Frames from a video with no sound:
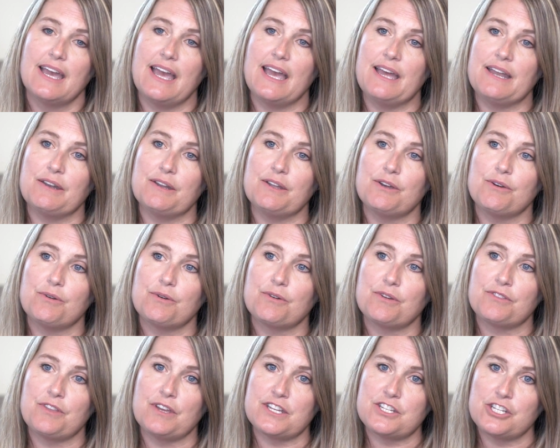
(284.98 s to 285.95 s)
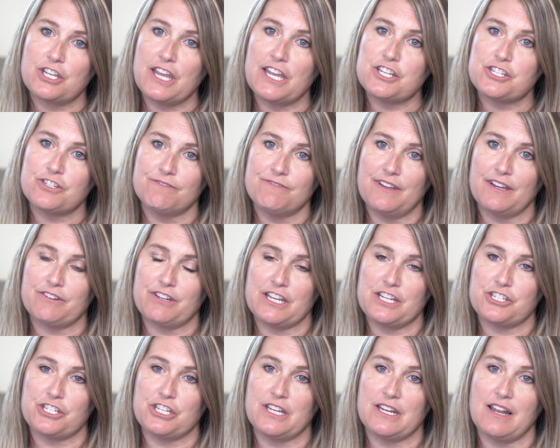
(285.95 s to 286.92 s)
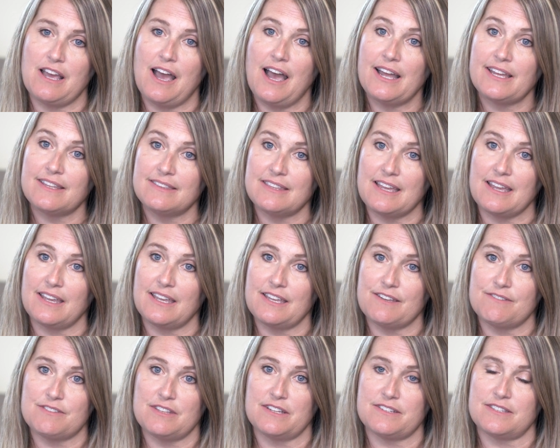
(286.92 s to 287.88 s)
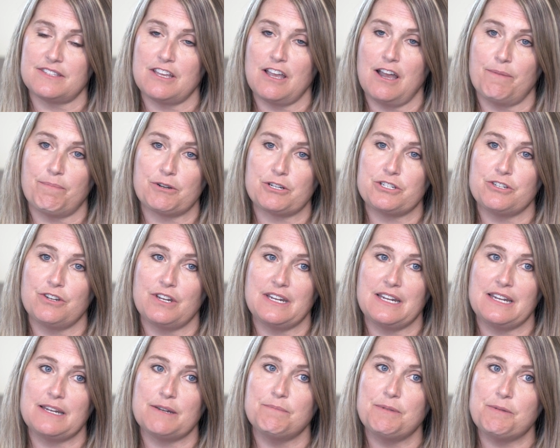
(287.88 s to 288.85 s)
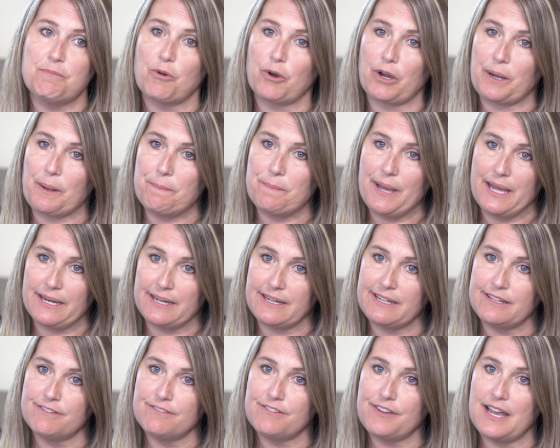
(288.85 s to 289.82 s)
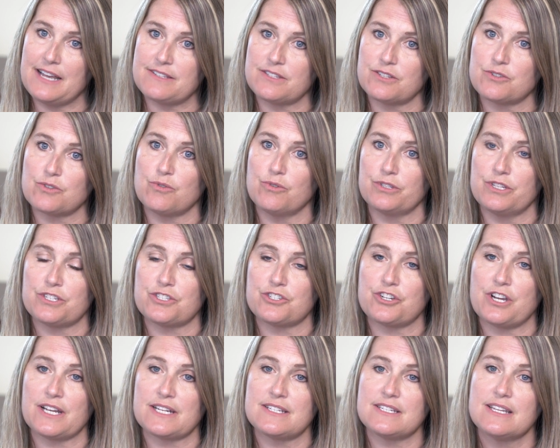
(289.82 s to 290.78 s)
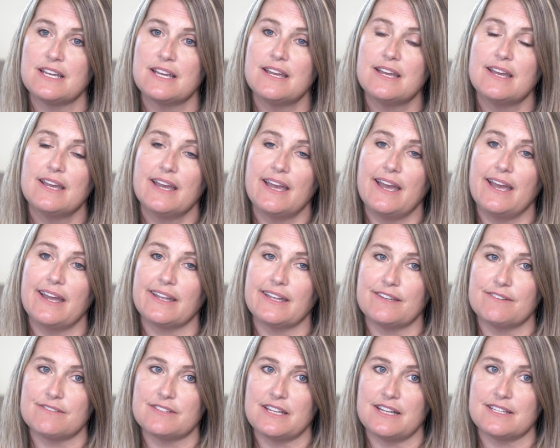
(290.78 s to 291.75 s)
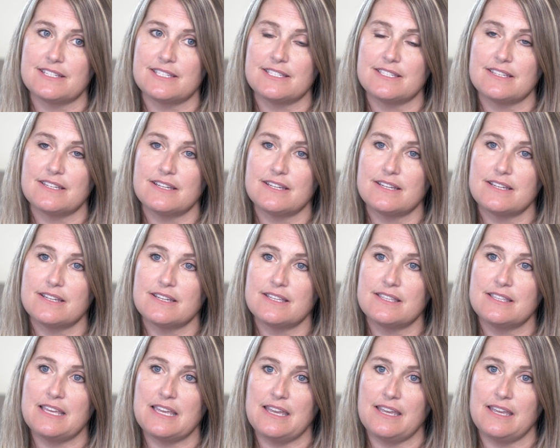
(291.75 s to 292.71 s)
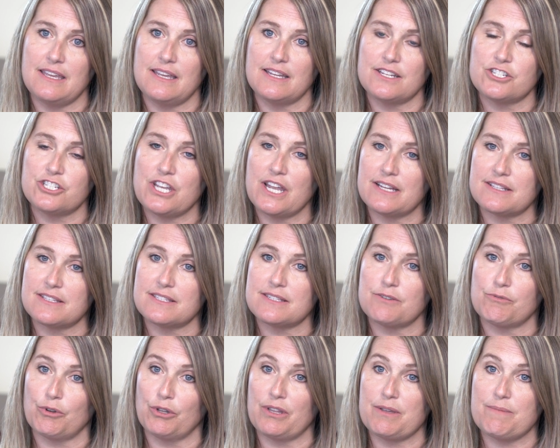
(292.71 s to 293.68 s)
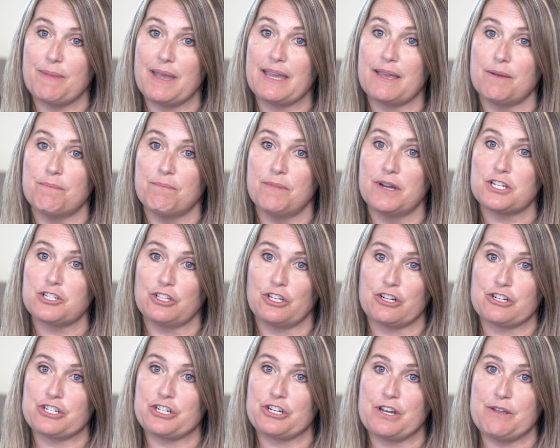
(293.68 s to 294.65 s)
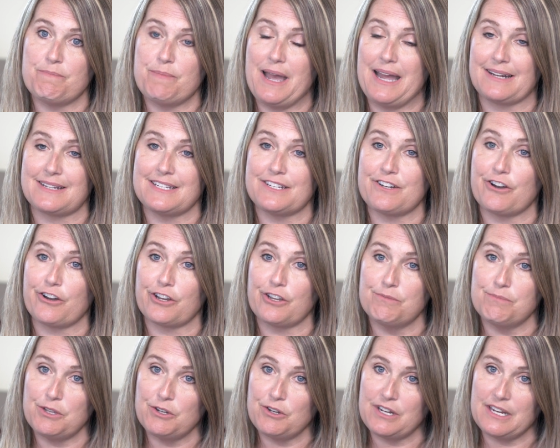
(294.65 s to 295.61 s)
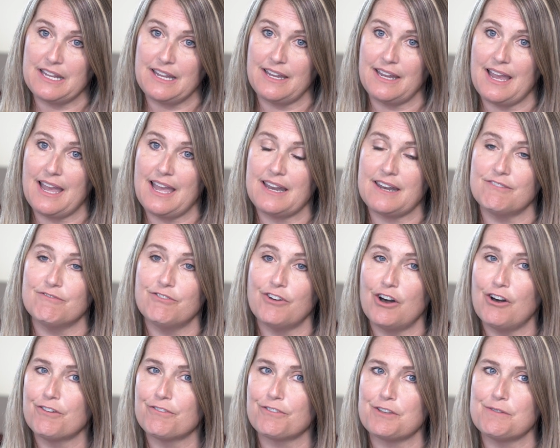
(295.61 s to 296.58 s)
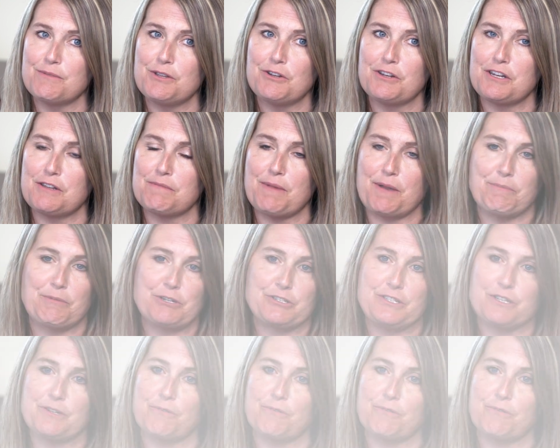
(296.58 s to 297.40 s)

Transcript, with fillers: And the Education Foundation, I think, gives us the opportunity to be more competitive as a school district and gives us the chance to really make a much larger impact in our community and involve community members